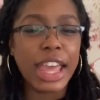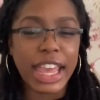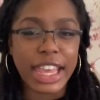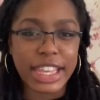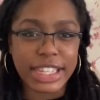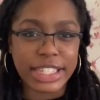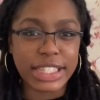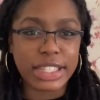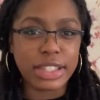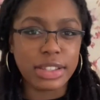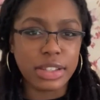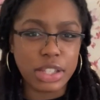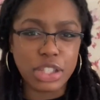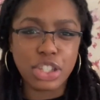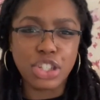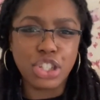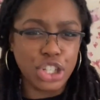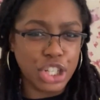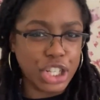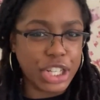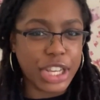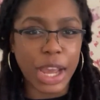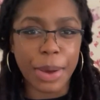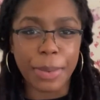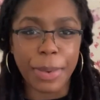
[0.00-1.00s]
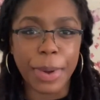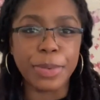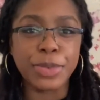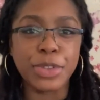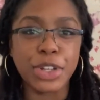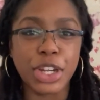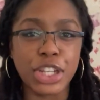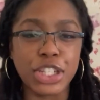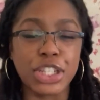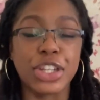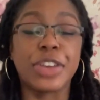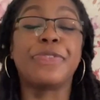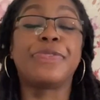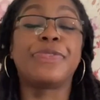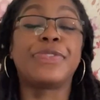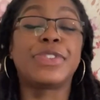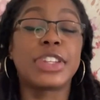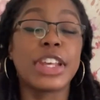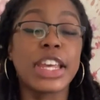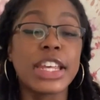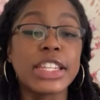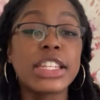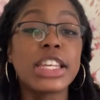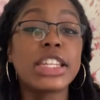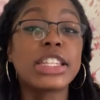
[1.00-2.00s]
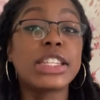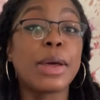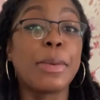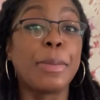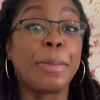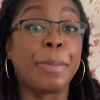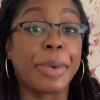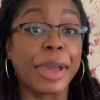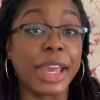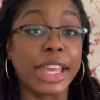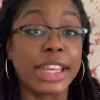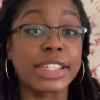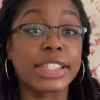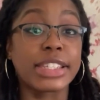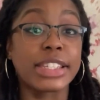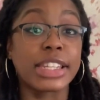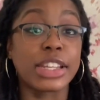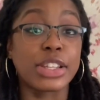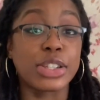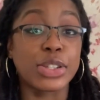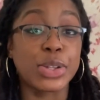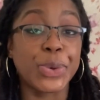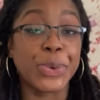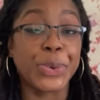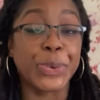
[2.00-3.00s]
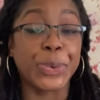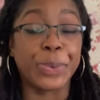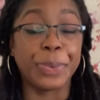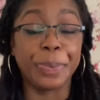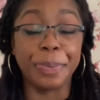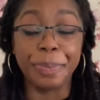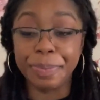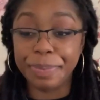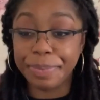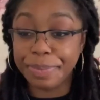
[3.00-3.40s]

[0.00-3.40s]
Is, do you get what I'm trying to do? This is a basics haul